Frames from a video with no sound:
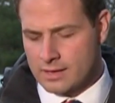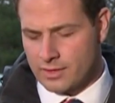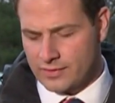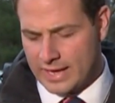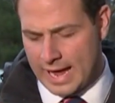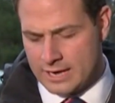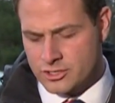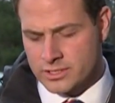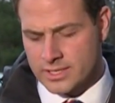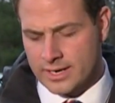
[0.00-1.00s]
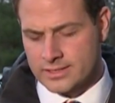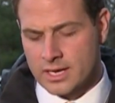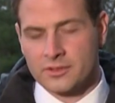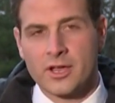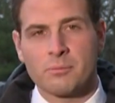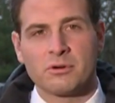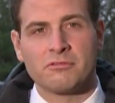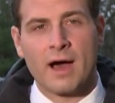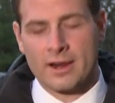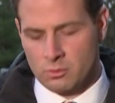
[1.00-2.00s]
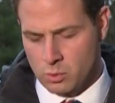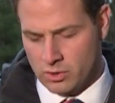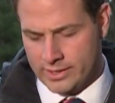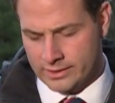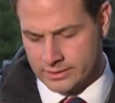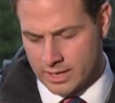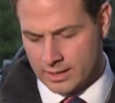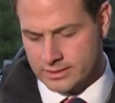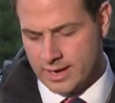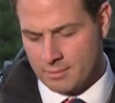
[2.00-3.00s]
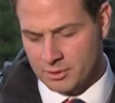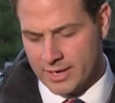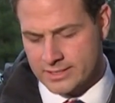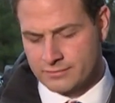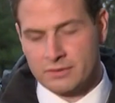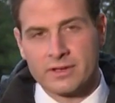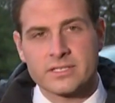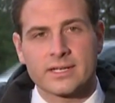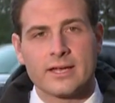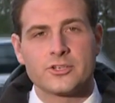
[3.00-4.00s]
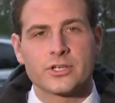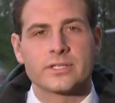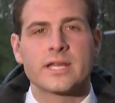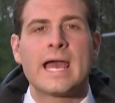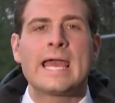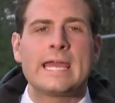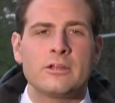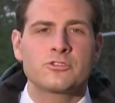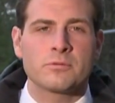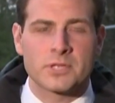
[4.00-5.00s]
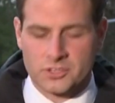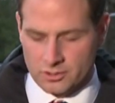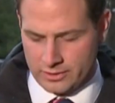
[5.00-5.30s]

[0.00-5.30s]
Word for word: that the agency and its healthcare provider will conduct comprehensive investigations into Mr.